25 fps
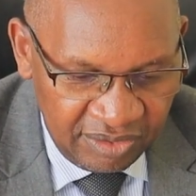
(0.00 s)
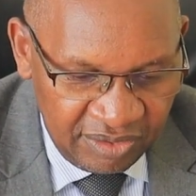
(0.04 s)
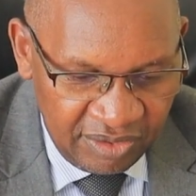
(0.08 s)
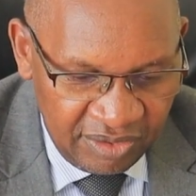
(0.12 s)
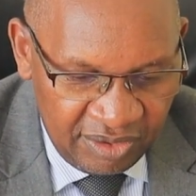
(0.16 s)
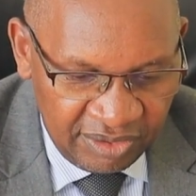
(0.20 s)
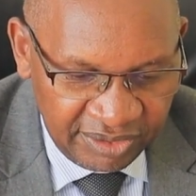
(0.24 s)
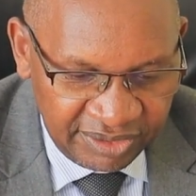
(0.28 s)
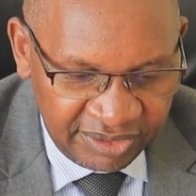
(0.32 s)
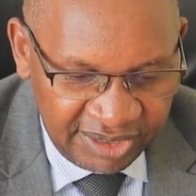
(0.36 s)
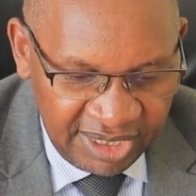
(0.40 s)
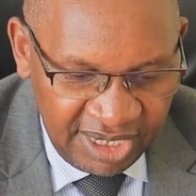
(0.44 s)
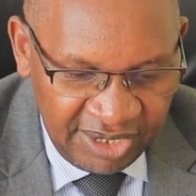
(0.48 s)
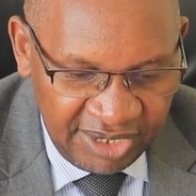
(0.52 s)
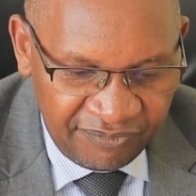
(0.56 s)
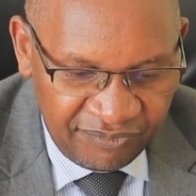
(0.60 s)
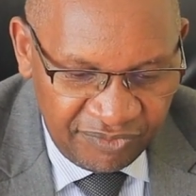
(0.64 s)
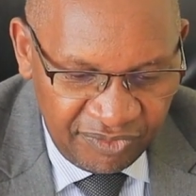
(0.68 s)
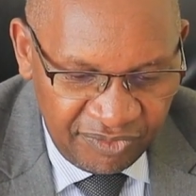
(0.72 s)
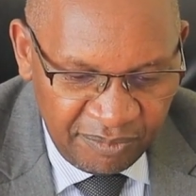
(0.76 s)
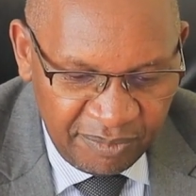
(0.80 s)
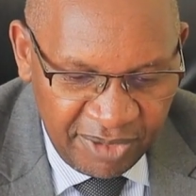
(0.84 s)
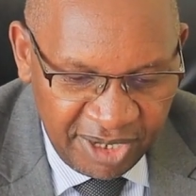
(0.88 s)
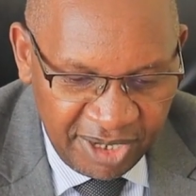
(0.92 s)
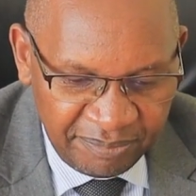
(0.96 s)
God gave
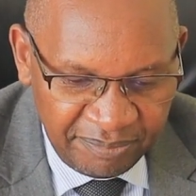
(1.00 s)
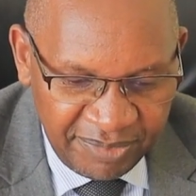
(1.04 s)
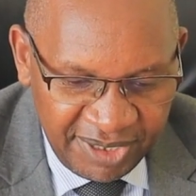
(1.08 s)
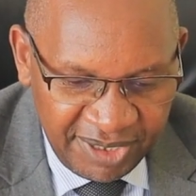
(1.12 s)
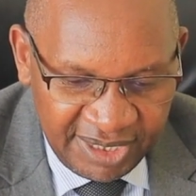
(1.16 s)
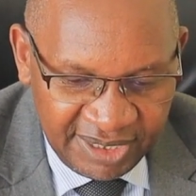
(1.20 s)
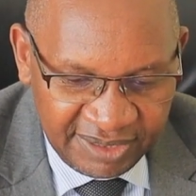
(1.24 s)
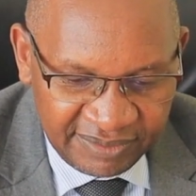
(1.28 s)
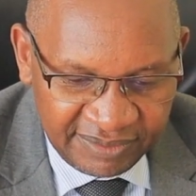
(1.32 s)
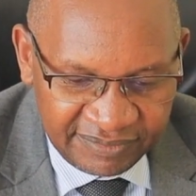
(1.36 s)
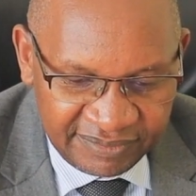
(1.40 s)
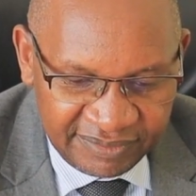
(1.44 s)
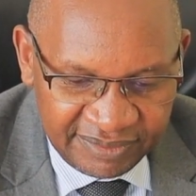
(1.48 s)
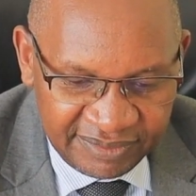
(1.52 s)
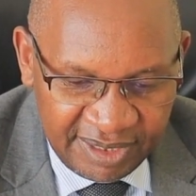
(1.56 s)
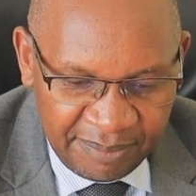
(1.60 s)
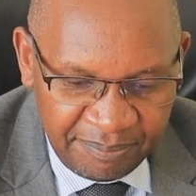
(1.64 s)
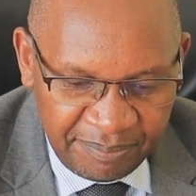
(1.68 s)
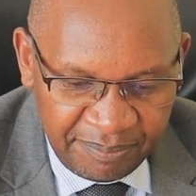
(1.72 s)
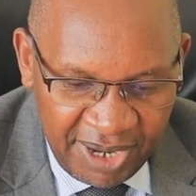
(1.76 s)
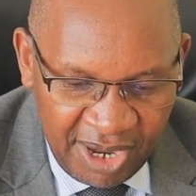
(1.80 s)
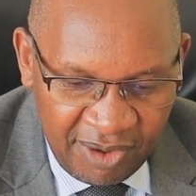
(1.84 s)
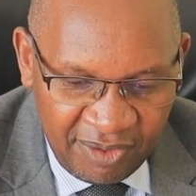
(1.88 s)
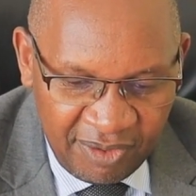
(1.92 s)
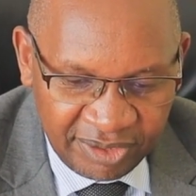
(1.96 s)
human beings the
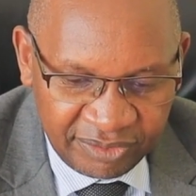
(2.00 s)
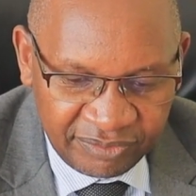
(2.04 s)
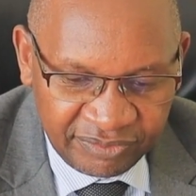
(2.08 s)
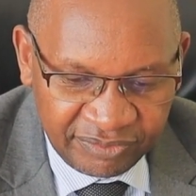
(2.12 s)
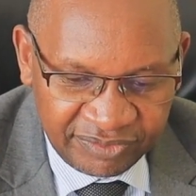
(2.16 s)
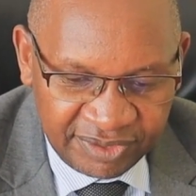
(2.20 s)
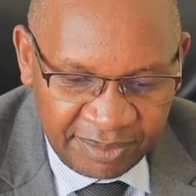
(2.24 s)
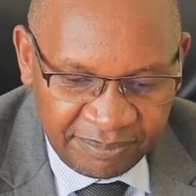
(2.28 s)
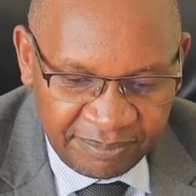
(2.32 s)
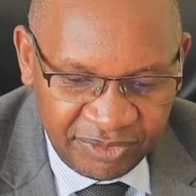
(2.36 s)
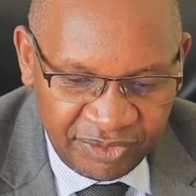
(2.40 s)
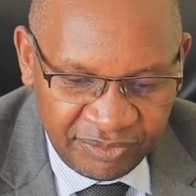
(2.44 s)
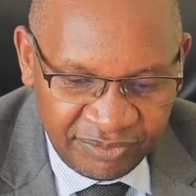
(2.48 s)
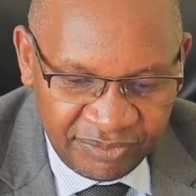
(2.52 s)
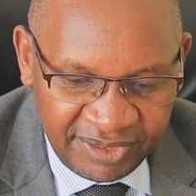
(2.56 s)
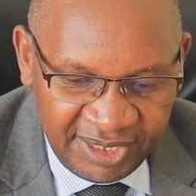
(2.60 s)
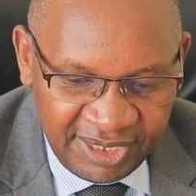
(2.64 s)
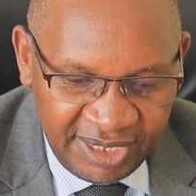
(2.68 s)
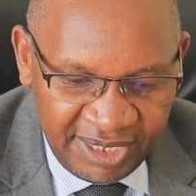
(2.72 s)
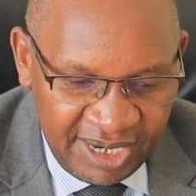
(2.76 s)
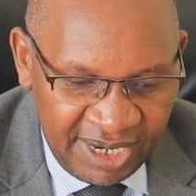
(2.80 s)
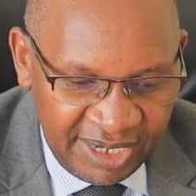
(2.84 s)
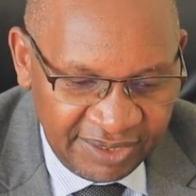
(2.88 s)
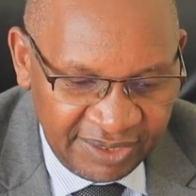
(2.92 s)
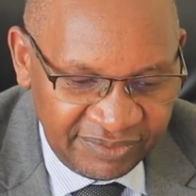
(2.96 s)
power to subdue
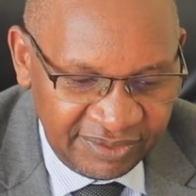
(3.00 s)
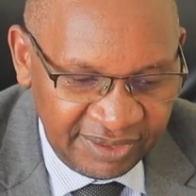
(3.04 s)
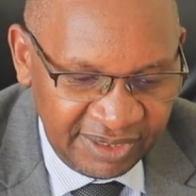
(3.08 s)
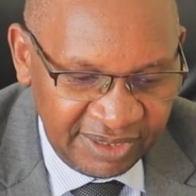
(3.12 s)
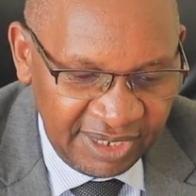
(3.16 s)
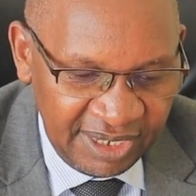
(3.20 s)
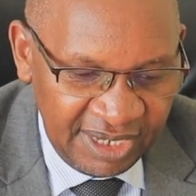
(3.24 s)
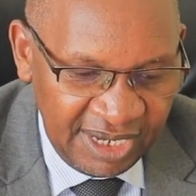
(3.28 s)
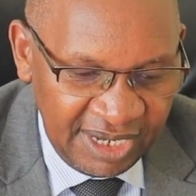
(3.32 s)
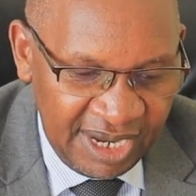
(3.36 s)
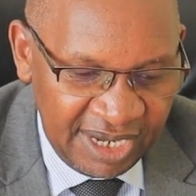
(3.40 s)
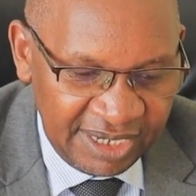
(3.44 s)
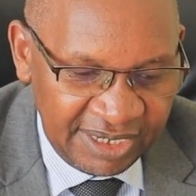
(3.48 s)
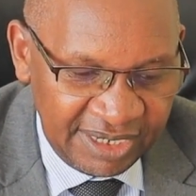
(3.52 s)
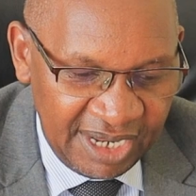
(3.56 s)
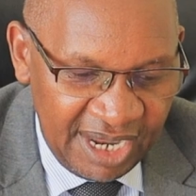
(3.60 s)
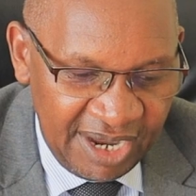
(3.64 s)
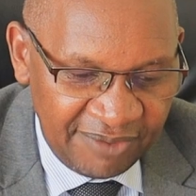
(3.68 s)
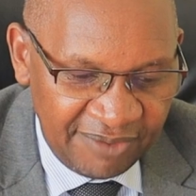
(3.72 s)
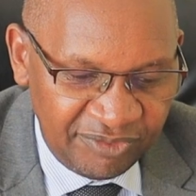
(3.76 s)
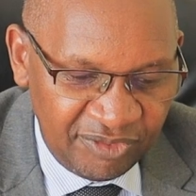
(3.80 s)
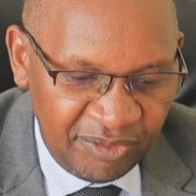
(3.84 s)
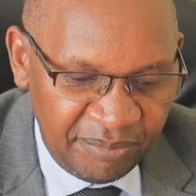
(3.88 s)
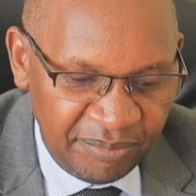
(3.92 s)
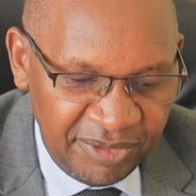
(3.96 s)
the earth and
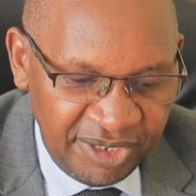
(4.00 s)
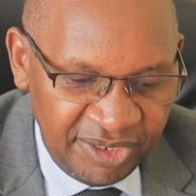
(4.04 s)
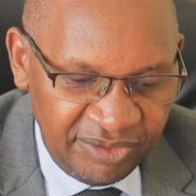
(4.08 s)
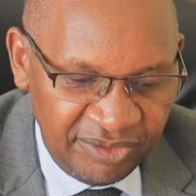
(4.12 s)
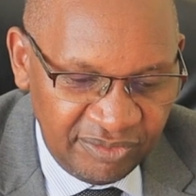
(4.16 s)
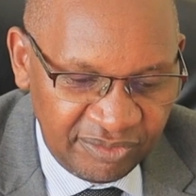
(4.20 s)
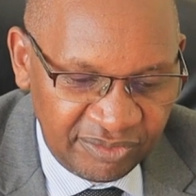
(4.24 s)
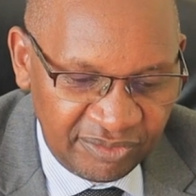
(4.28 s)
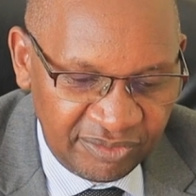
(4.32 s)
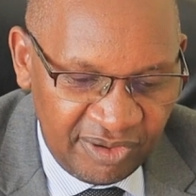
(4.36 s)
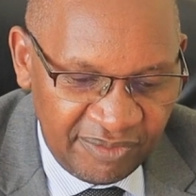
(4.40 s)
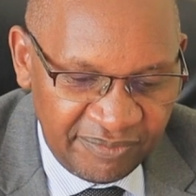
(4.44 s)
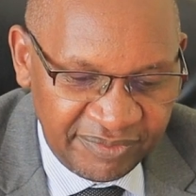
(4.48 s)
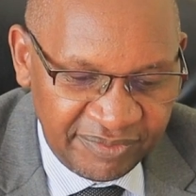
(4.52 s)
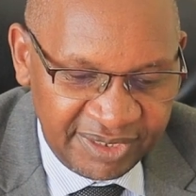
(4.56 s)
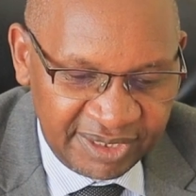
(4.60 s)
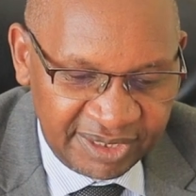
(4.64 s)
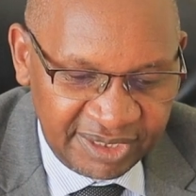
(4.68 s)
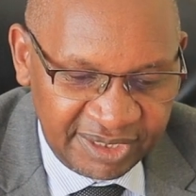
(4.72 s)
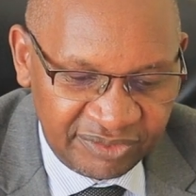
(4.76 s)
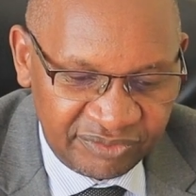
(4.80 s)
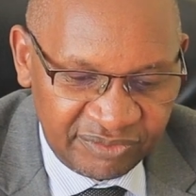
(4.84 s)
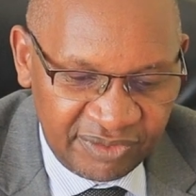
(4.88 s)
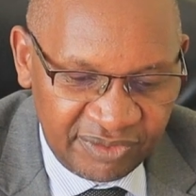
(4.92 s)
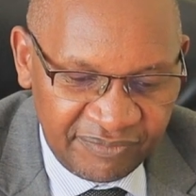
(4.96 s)
have dominion over the
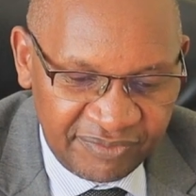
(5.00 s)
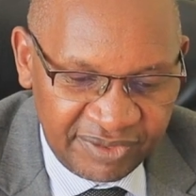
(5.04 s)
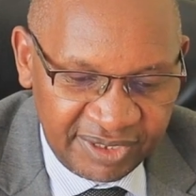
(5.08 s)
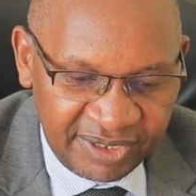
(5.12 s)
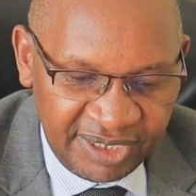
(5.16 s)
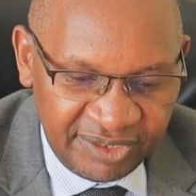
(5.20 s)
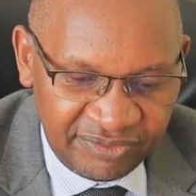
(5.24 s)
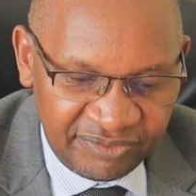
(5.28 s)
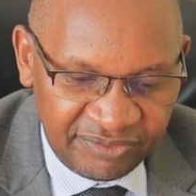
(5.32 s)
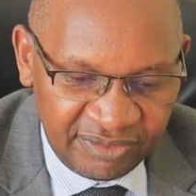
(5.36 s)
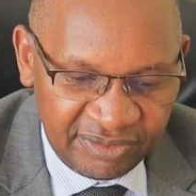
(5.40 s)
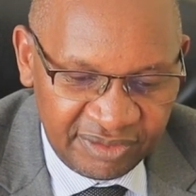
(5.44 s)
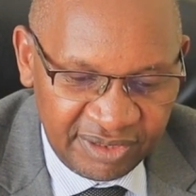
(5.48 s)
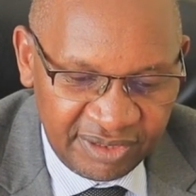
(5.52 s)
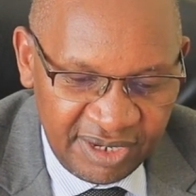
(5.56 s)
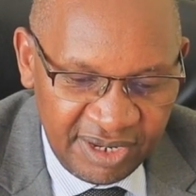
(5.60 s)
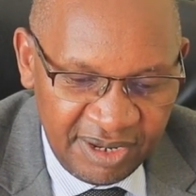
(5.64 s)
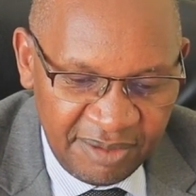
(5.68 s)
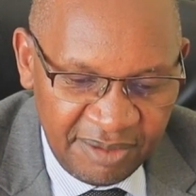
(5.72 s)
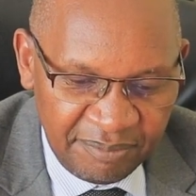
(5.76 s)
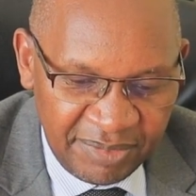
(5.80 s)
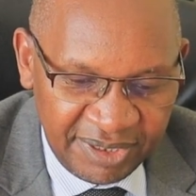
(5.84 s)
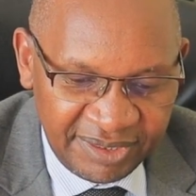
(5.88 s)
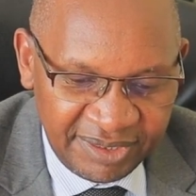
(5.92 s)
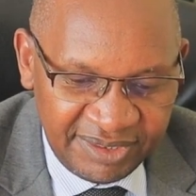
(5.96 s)
rest of creation,
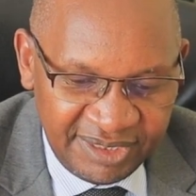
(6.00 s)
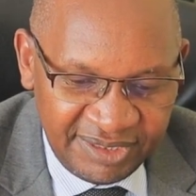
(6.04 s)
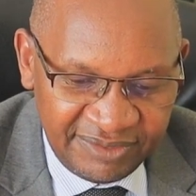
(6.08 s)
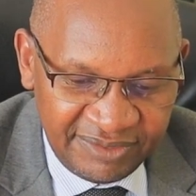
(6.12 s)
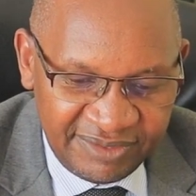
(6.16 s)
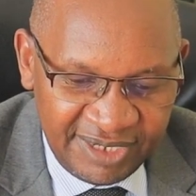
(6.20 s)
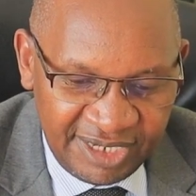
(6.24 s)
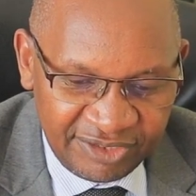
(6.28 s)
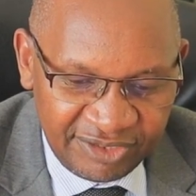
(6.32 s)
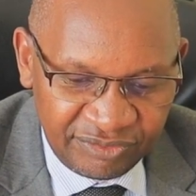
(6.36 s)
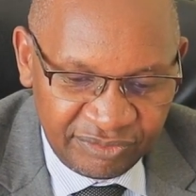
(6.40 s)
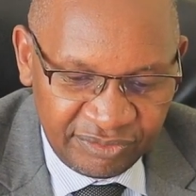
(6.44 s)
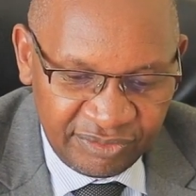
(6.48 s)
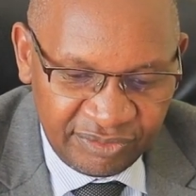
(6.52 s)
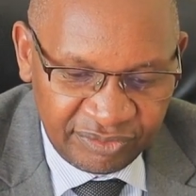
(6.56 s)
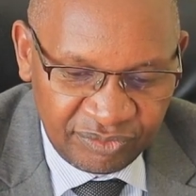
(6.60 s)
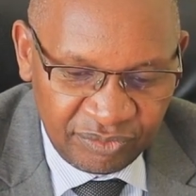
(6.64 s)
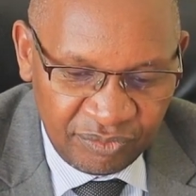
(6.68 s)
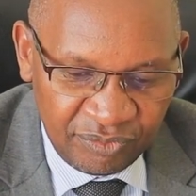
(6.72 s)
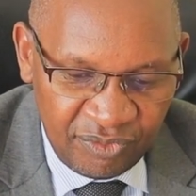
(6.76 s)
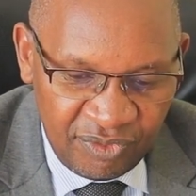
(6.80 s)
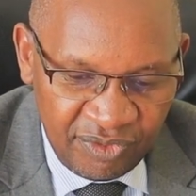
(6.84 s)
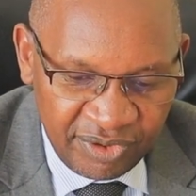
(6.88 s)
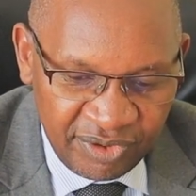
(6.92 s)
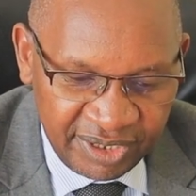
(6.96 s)
but this does
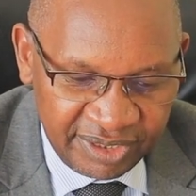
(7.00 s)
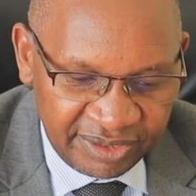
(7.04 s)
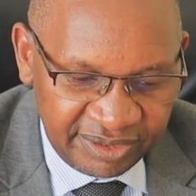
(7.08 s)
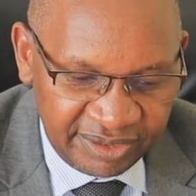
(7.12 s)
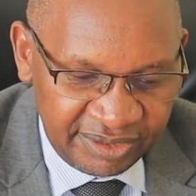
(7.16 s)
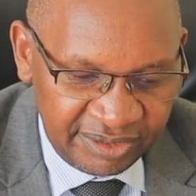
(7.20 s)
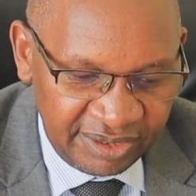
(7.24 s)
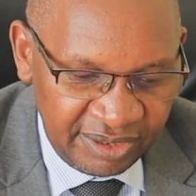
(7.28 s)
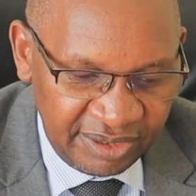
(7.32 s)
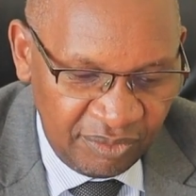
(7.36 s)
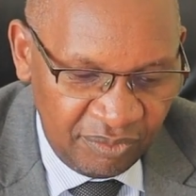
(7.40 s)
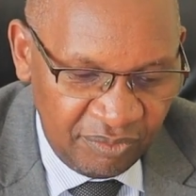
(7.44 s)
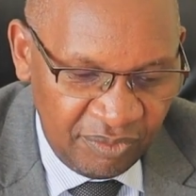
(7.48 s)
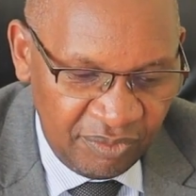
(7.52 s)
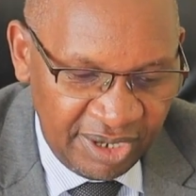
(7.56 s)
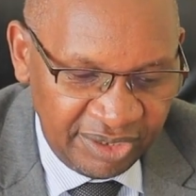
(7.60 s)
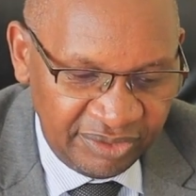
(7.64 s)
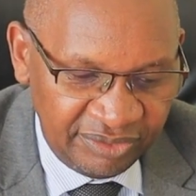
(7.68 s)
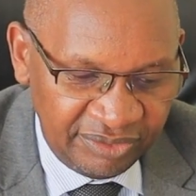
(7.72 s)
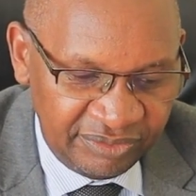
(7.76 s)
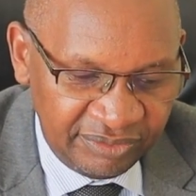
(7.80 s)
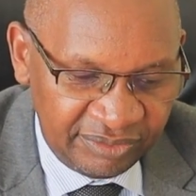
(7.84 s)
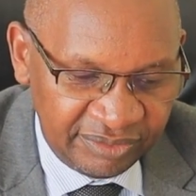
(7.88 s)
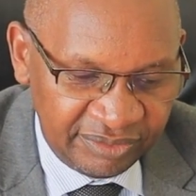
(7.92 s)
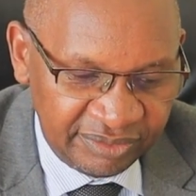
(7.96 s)
not warrant
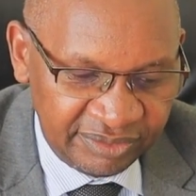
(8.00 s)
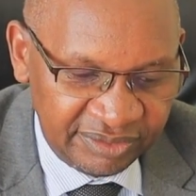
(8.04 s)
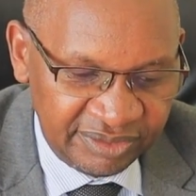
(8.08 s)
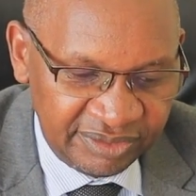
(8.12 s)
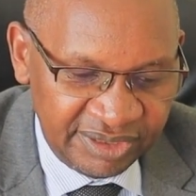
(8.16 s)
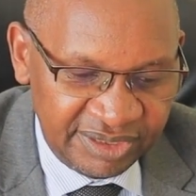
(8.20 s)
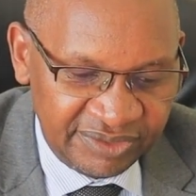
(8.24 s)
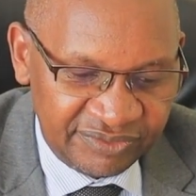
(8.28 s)
wanton